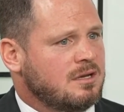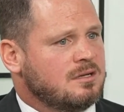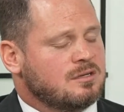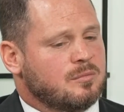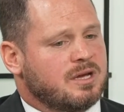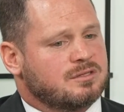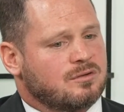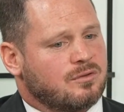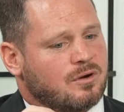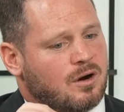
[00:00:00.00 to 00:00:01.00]
to make sure
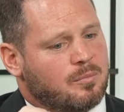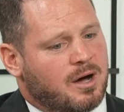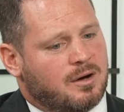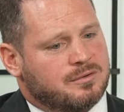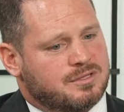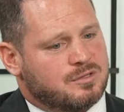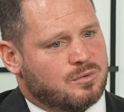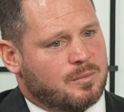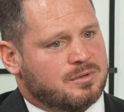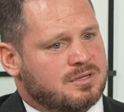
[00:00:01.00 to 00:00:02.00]
that our policies
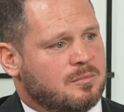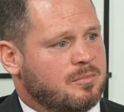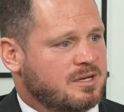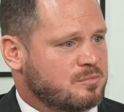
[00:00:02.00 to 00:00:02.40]
represent best